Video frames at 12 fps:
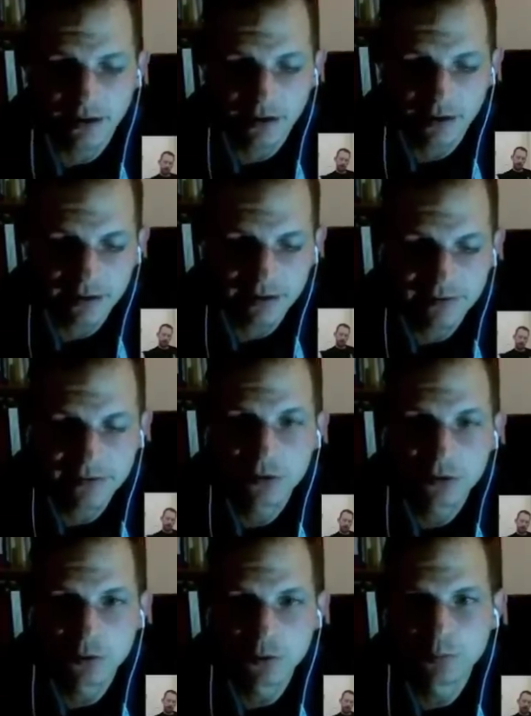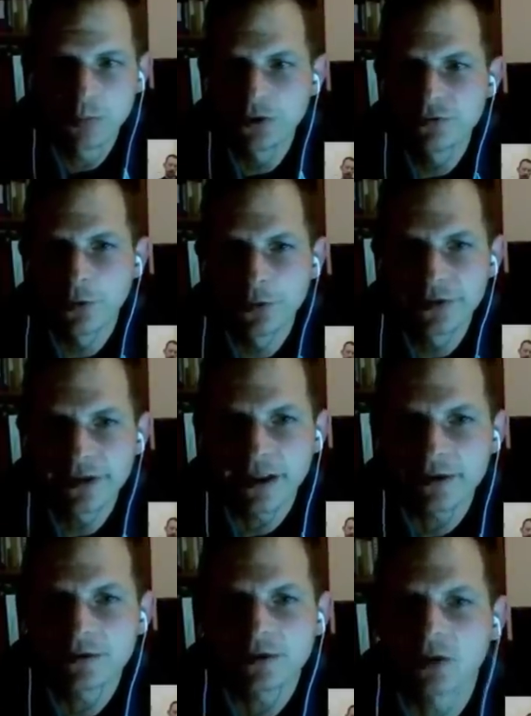It's
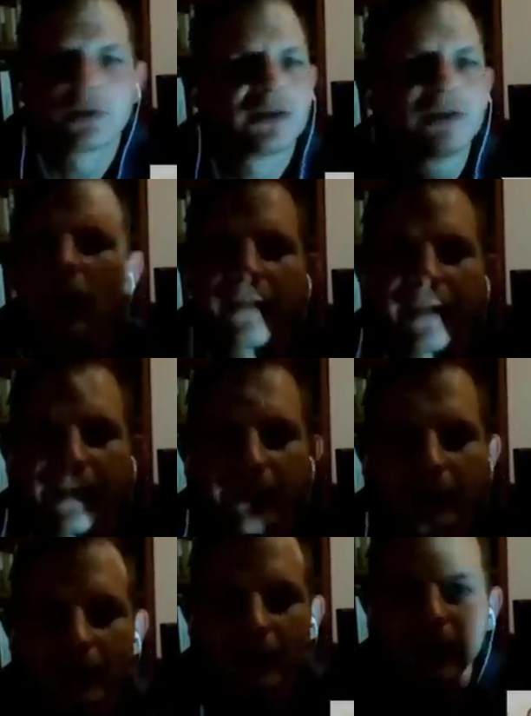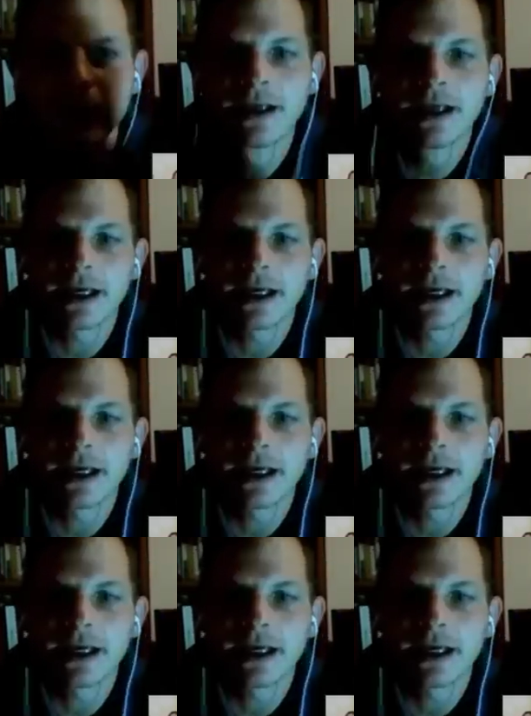2.48, so nothing.